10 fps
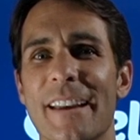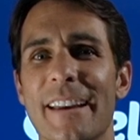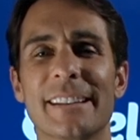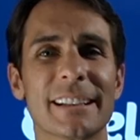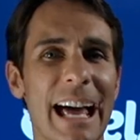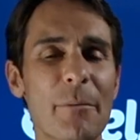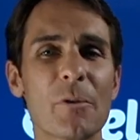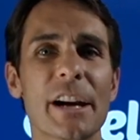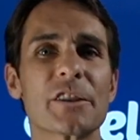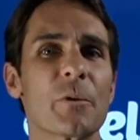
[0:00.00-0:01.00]
In
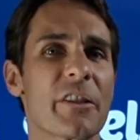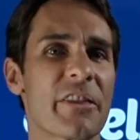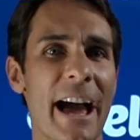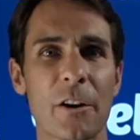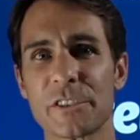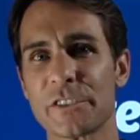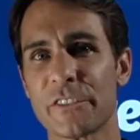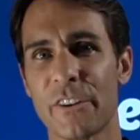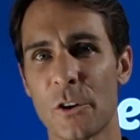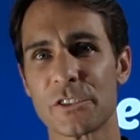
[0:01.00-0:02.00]
collaboration with thousands
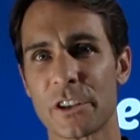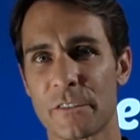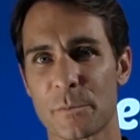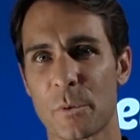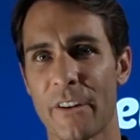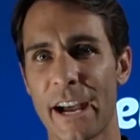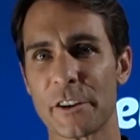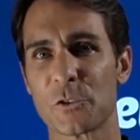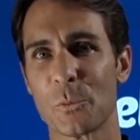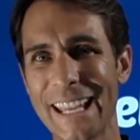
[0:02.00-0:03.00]
of phone service
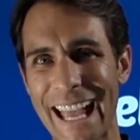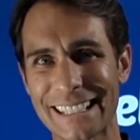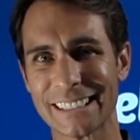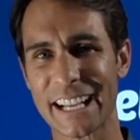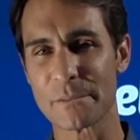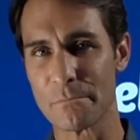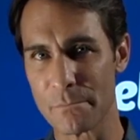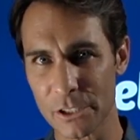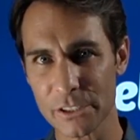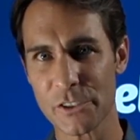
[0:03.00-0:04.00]
providers, we analyze
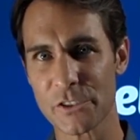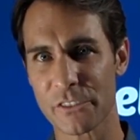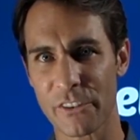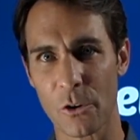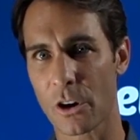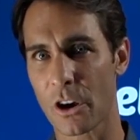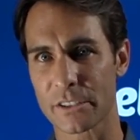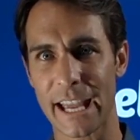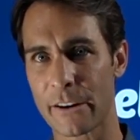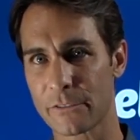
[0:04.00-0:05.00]
billions of phone
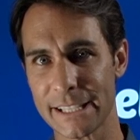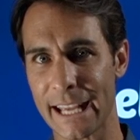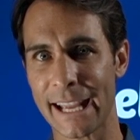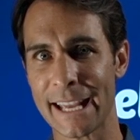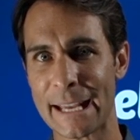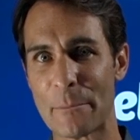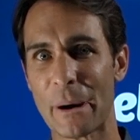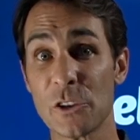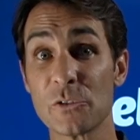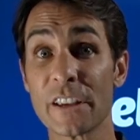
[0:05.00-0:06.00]
calls every day
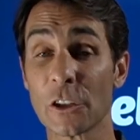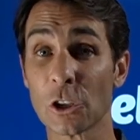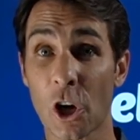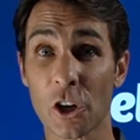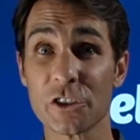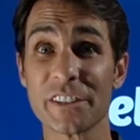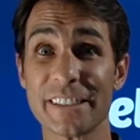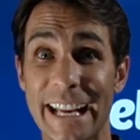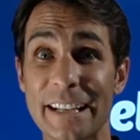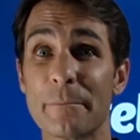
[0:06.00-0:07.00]
by using the
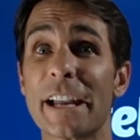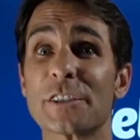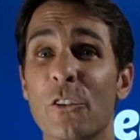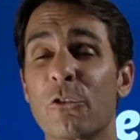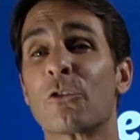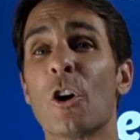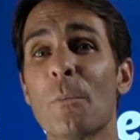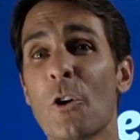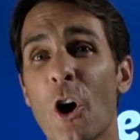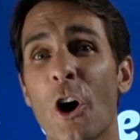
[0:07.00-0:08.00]
largest database of
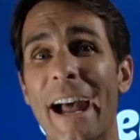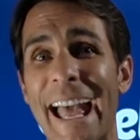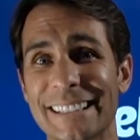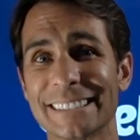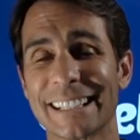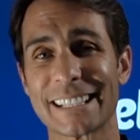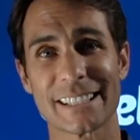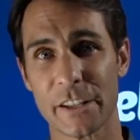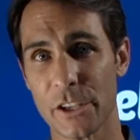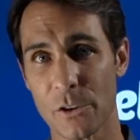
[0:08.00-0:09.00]
robocall
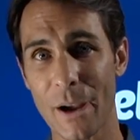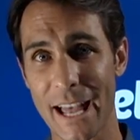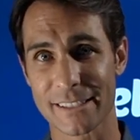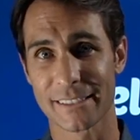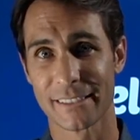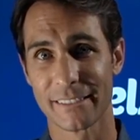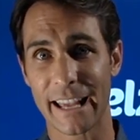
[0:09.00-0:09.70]
analytics in the US.